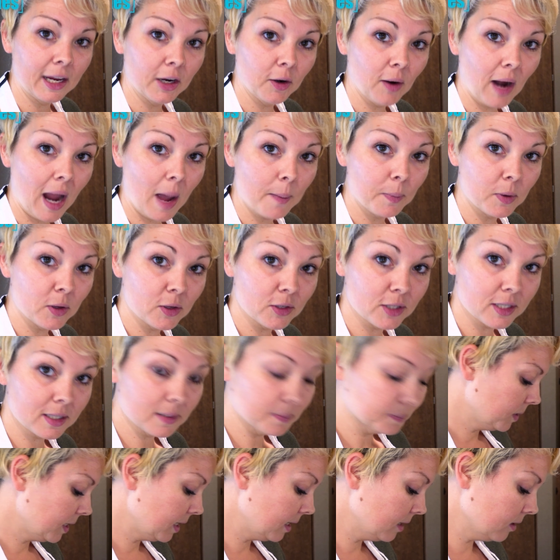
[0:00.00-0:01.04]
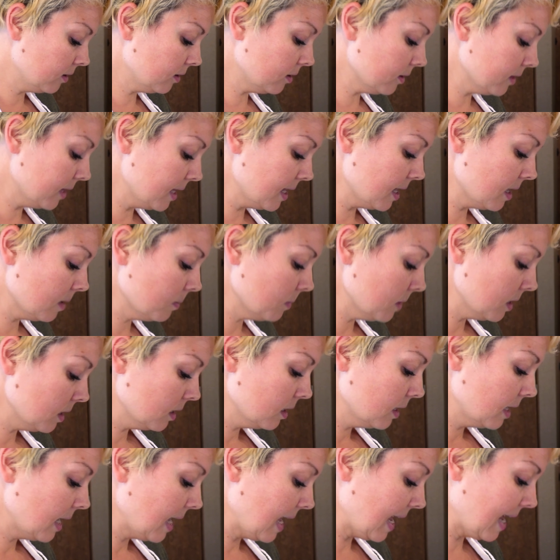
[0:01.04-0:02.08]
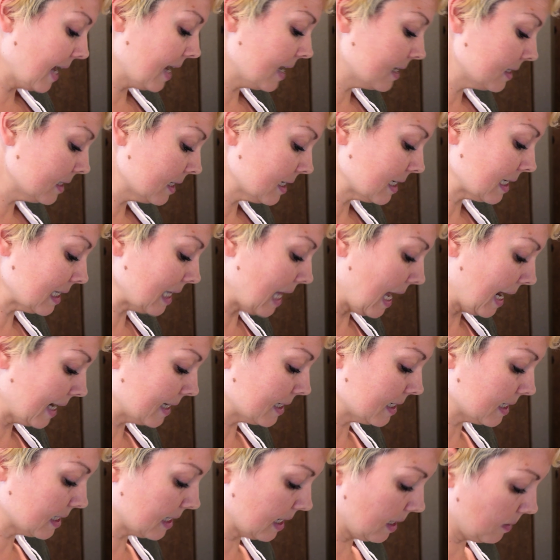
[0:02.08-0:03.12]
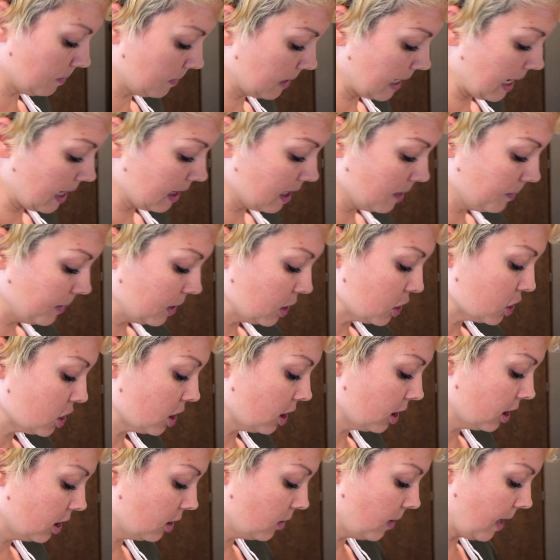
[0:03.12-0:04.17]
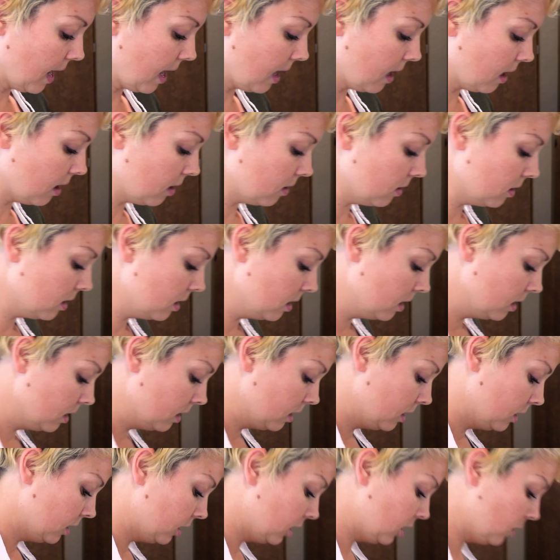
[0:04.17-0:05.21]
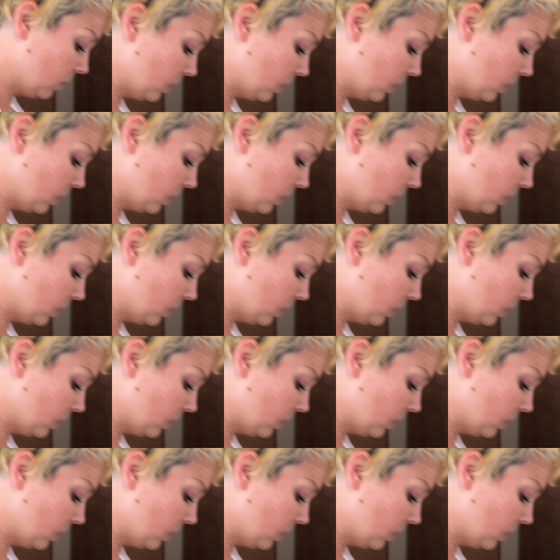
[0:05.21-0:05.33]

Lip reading: your apples, peel them, and slice them. Now let me show you how you